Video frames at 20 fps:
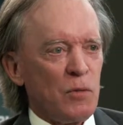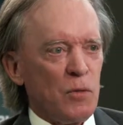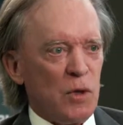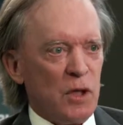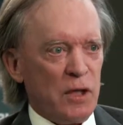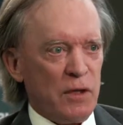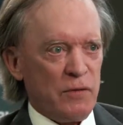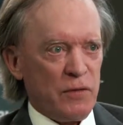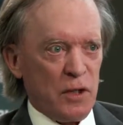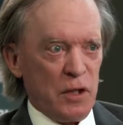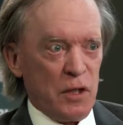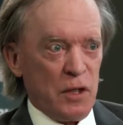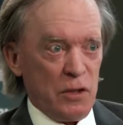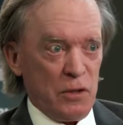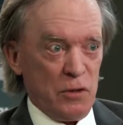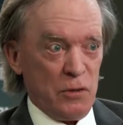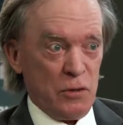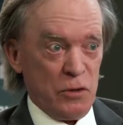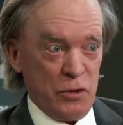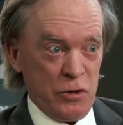a wave.
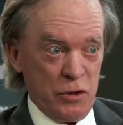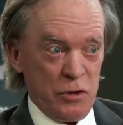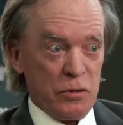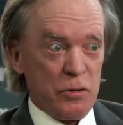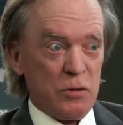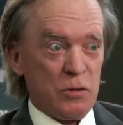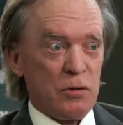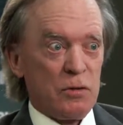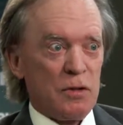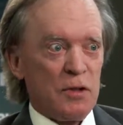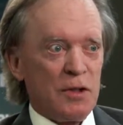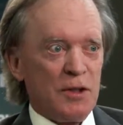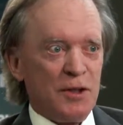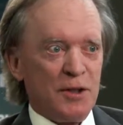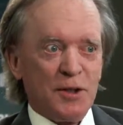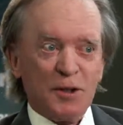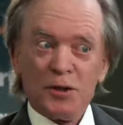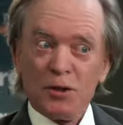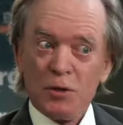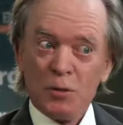You do
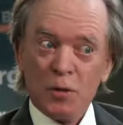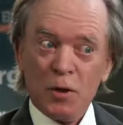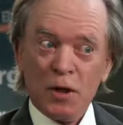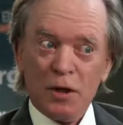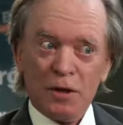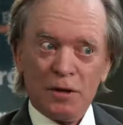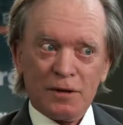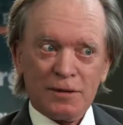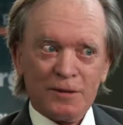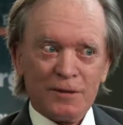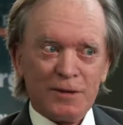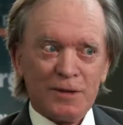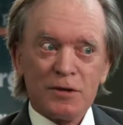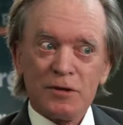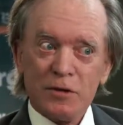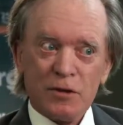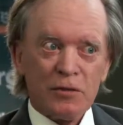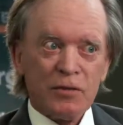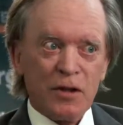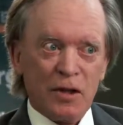well
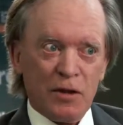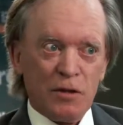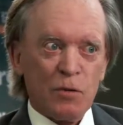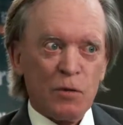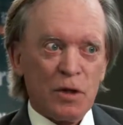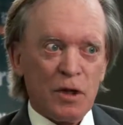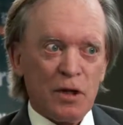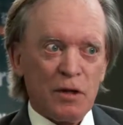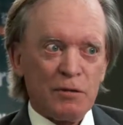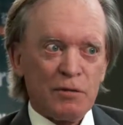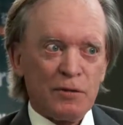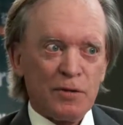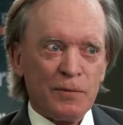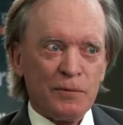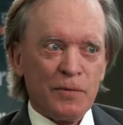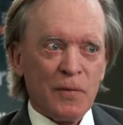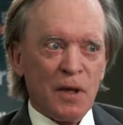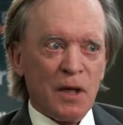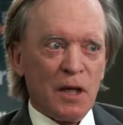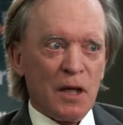surfing the wave.
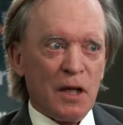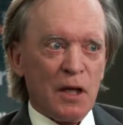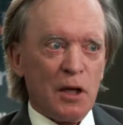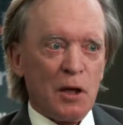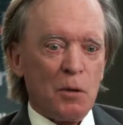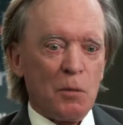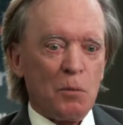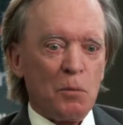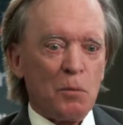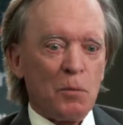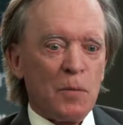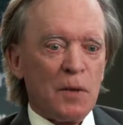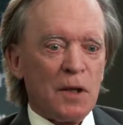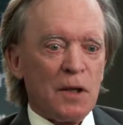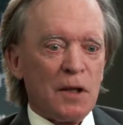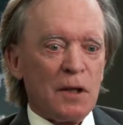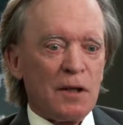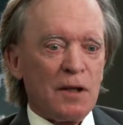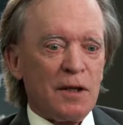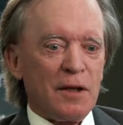
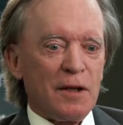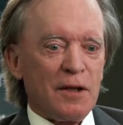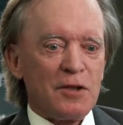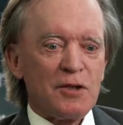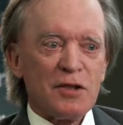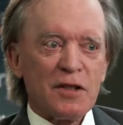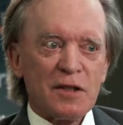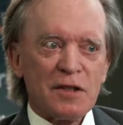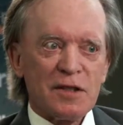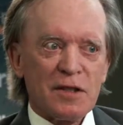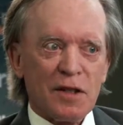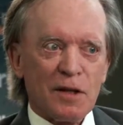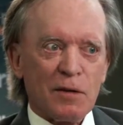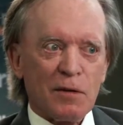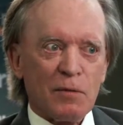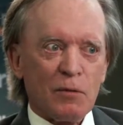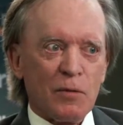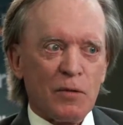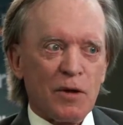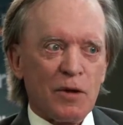It's just that
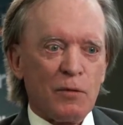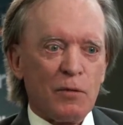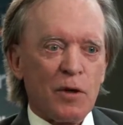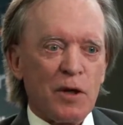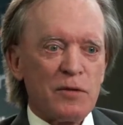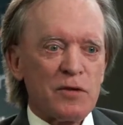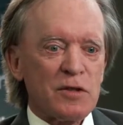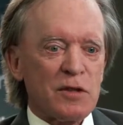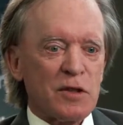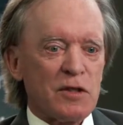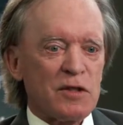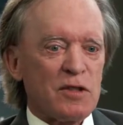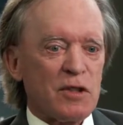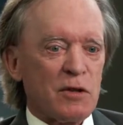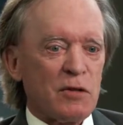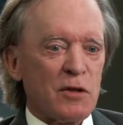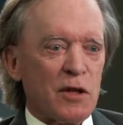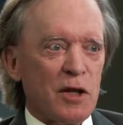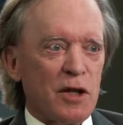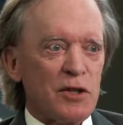when the wave starts to
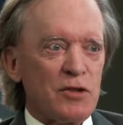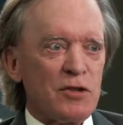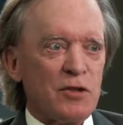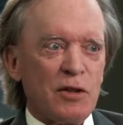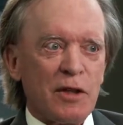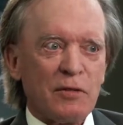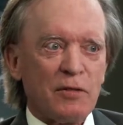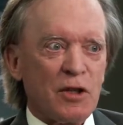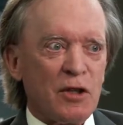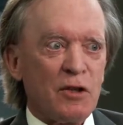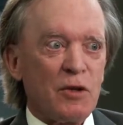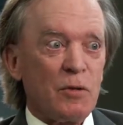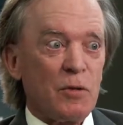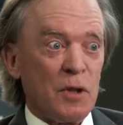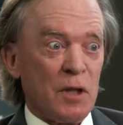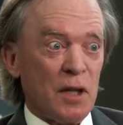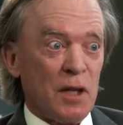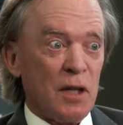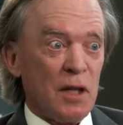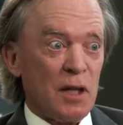crash, you have to know when
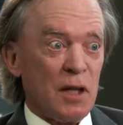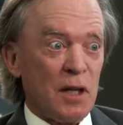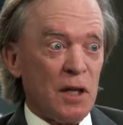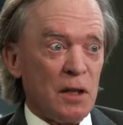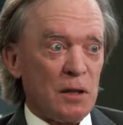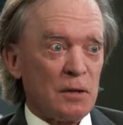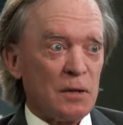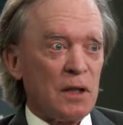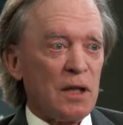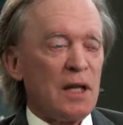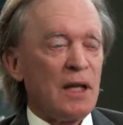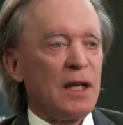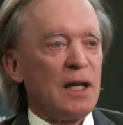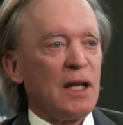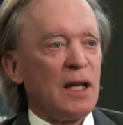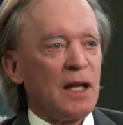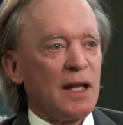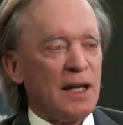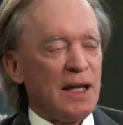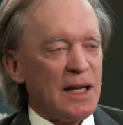to kick out,
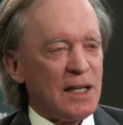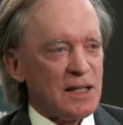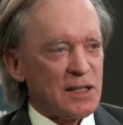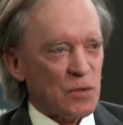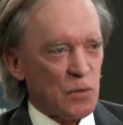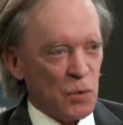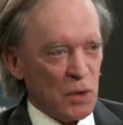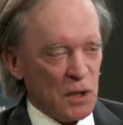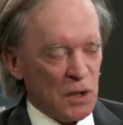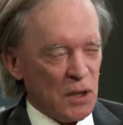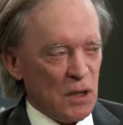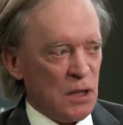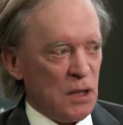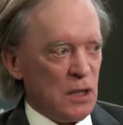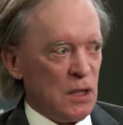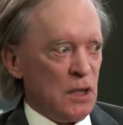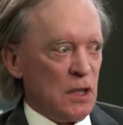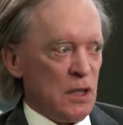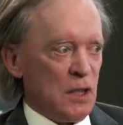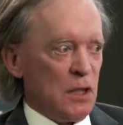and that's when
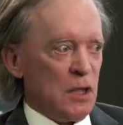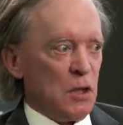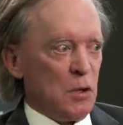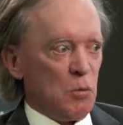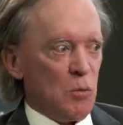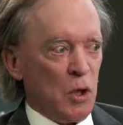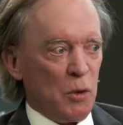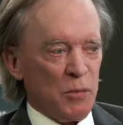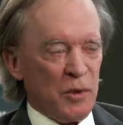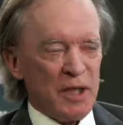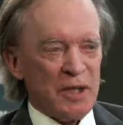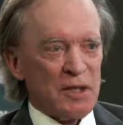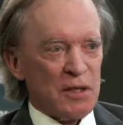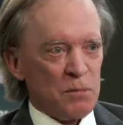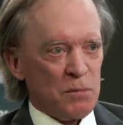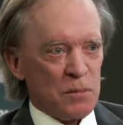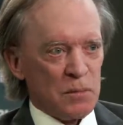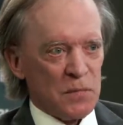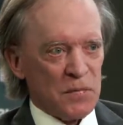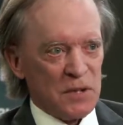
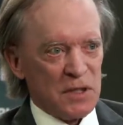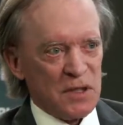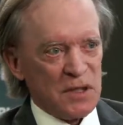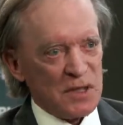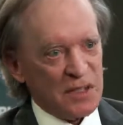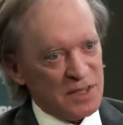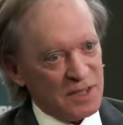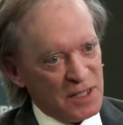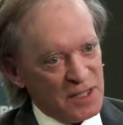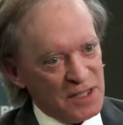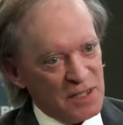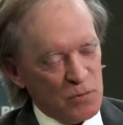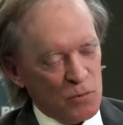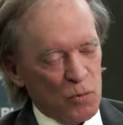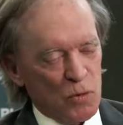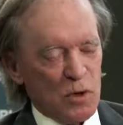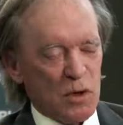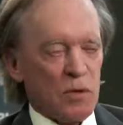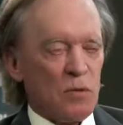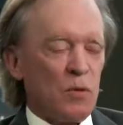momentum doesn't
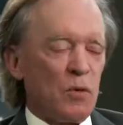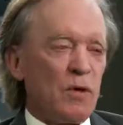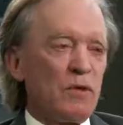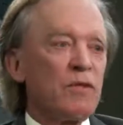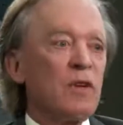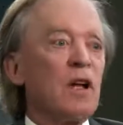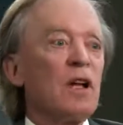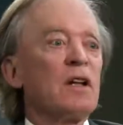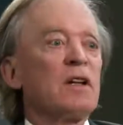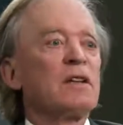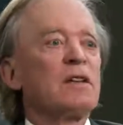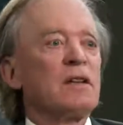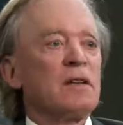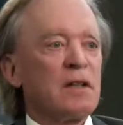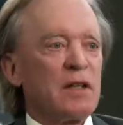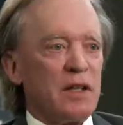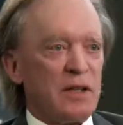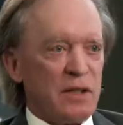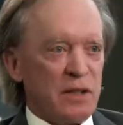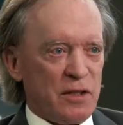work. When
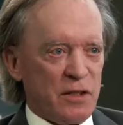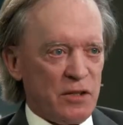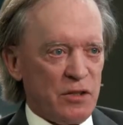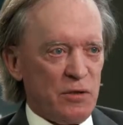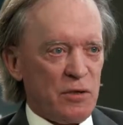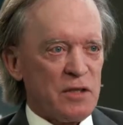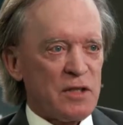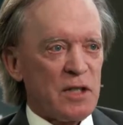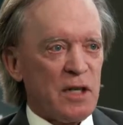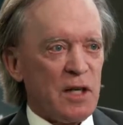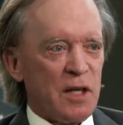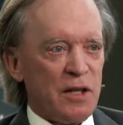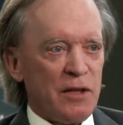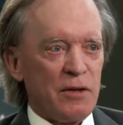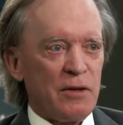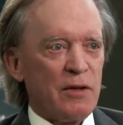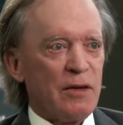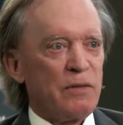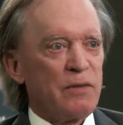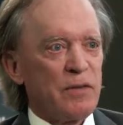volatility shoots higher
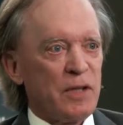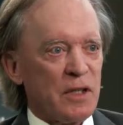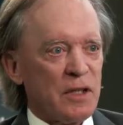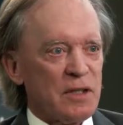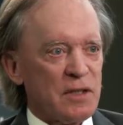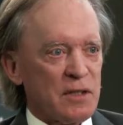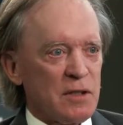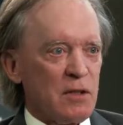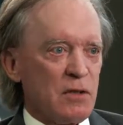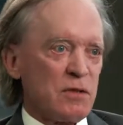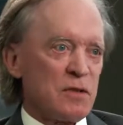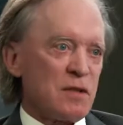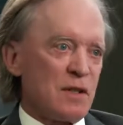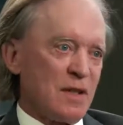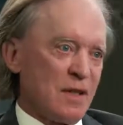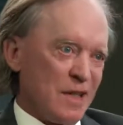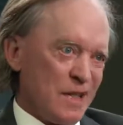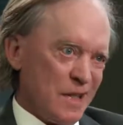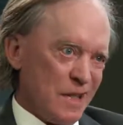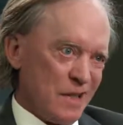and the VIX goes
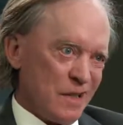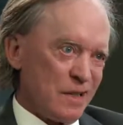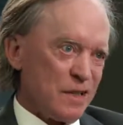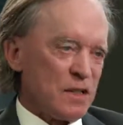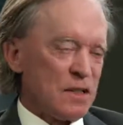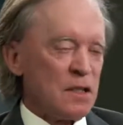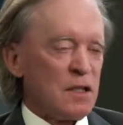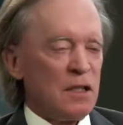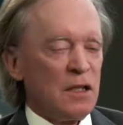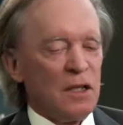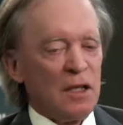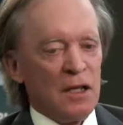against,